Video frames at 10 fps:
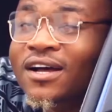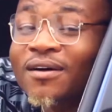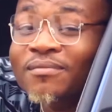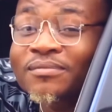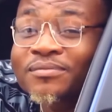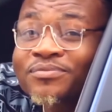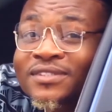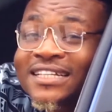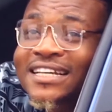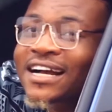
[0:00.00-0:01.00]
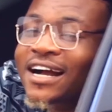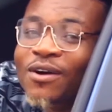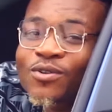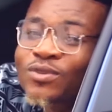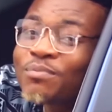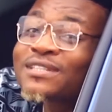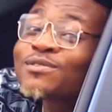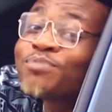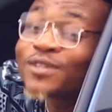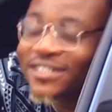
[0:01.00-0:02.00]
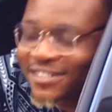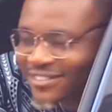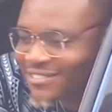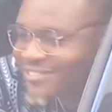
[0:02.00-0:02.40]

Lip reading: I would have Mr. Bushy.